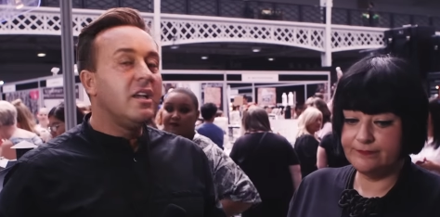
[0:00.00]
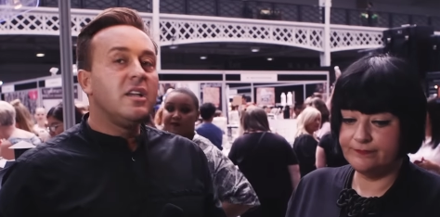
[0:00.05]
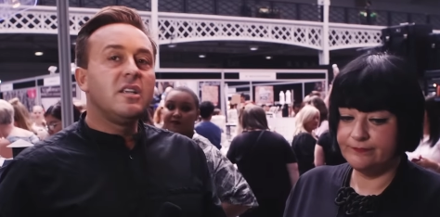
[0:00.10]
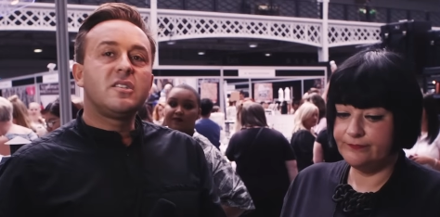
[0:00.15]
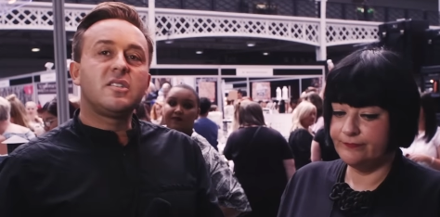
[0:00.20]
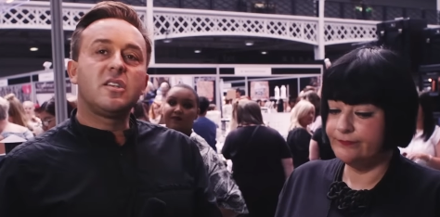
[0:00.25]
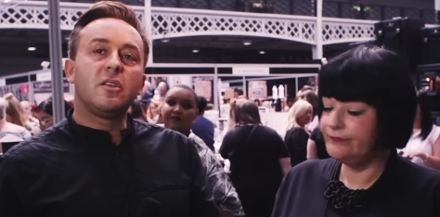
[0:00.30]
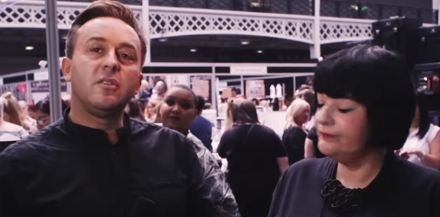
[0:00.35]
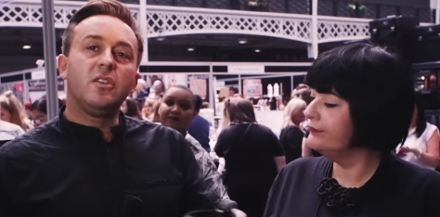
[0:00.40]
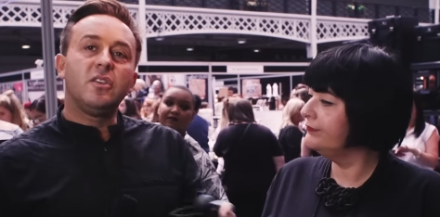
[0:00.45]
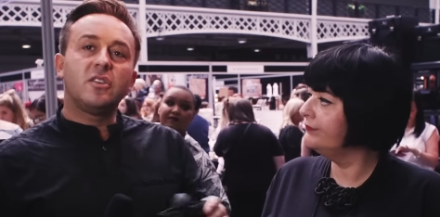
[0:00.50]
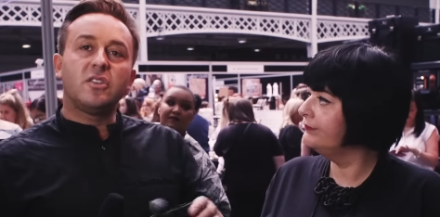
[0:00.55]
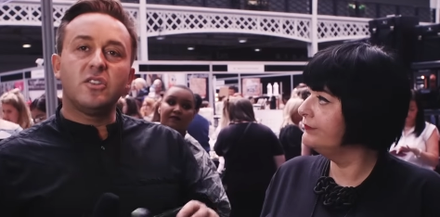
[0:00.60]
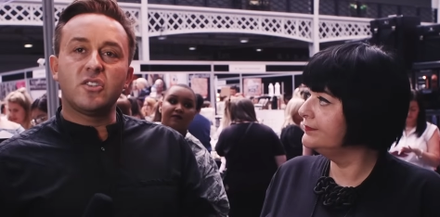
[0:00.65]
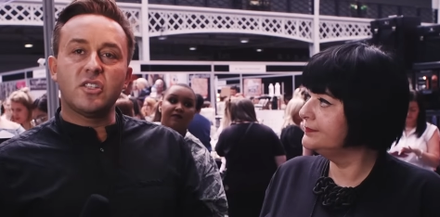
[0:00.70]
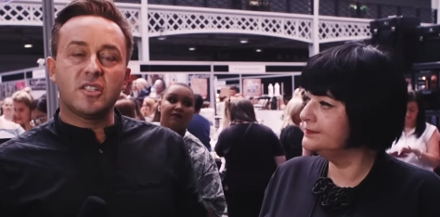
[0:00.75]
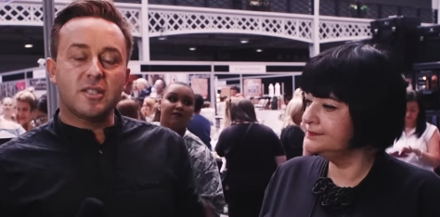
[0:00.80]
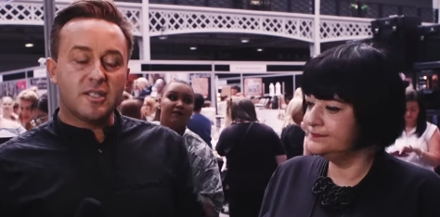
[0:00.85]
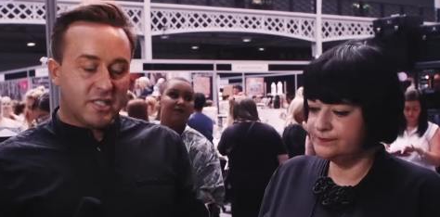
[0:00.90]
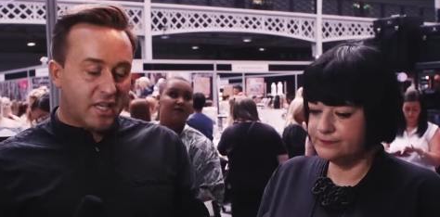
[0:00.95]
Speaker 1: So you can
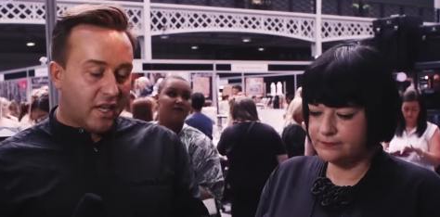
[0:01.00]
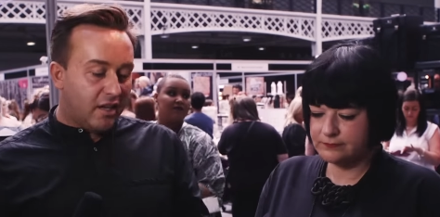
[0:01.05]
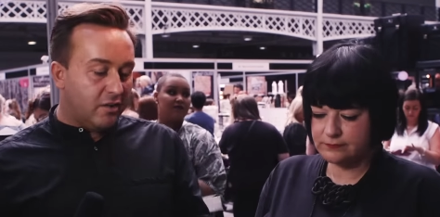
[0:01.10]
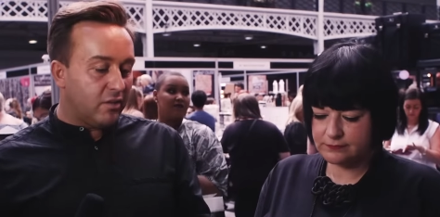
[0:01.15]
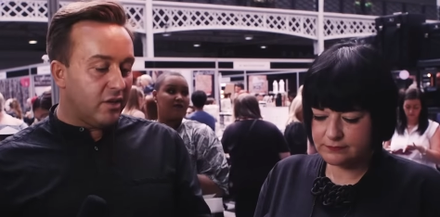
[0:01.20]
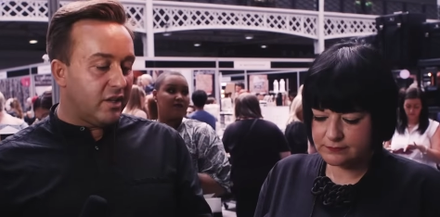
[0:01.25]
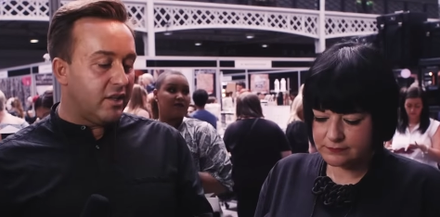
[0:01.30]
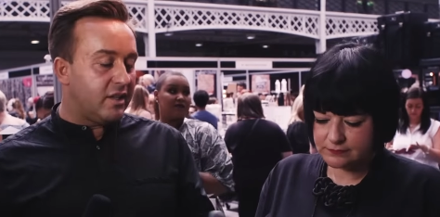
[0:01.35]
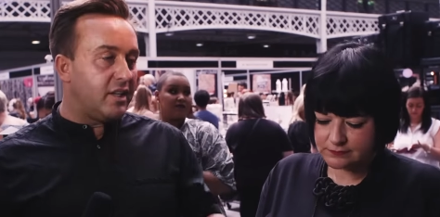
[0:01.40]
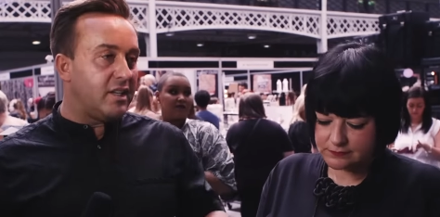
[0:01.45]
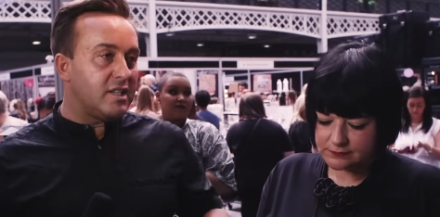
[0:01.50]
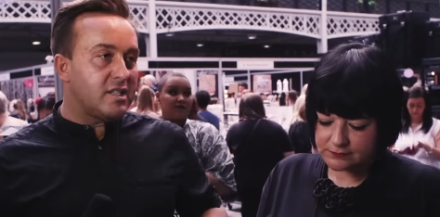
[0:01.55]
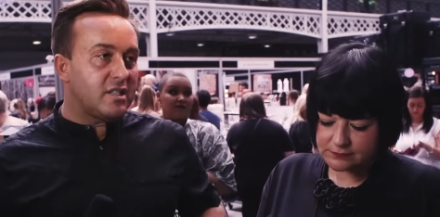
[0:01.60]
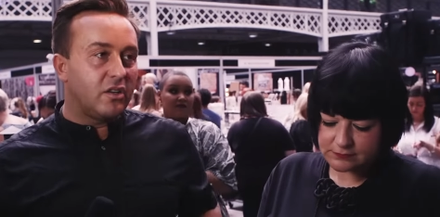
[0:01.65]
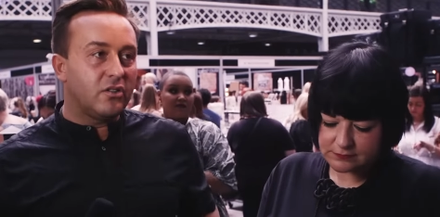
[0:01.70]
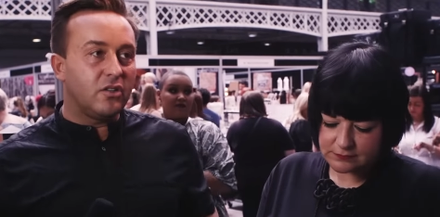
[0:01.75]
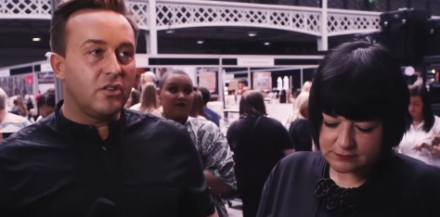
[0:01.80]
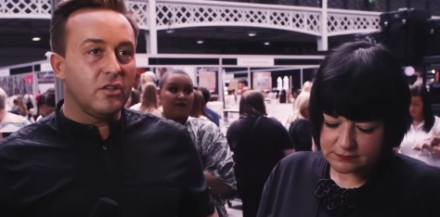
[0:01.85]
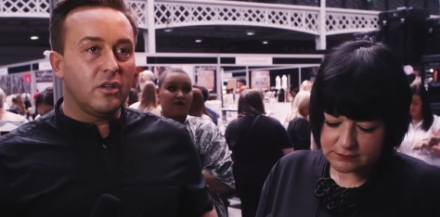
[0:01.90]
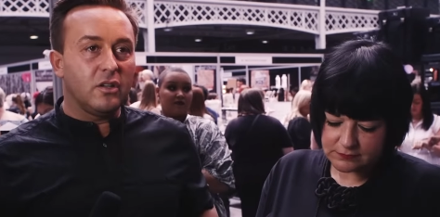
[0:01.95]
just take one of these
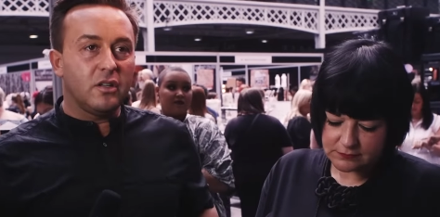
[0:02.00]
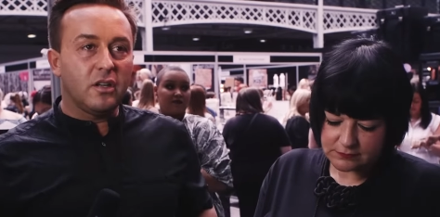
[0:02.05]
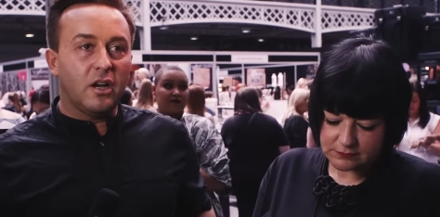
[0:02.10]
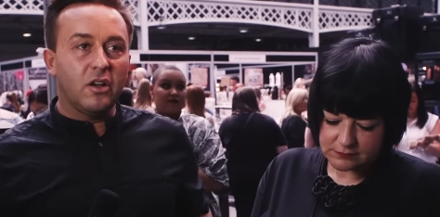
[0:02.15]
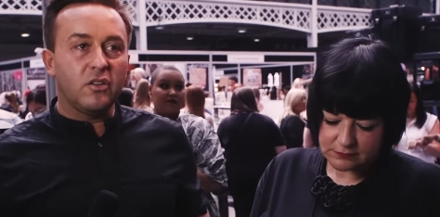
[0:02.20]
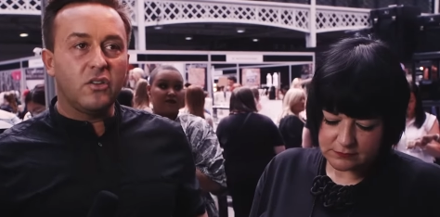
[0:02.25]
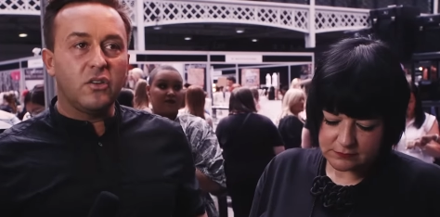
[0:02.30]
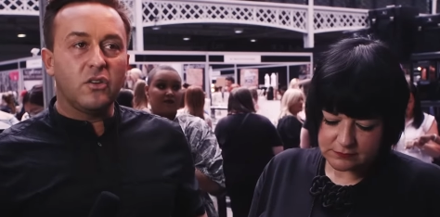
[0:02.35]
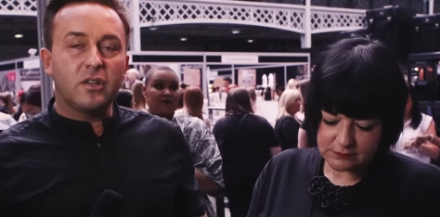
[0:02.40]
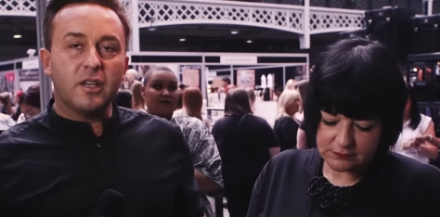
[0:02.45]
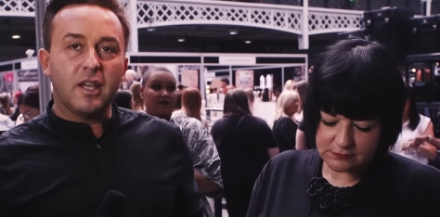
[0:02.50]
on your on your